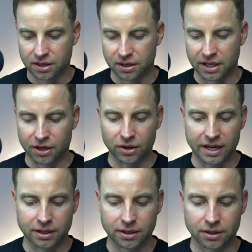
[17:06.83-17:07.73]
they
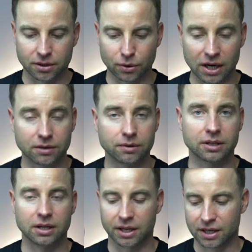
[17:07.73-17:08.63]
collected
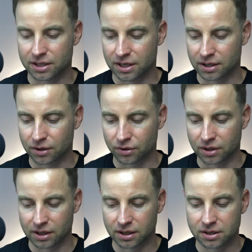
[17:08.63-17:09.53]
200 clicks and
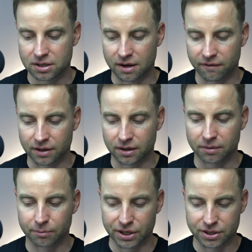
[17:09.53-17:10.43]
only 7
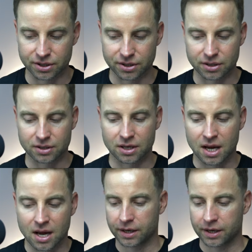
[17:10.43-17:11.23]
purchases.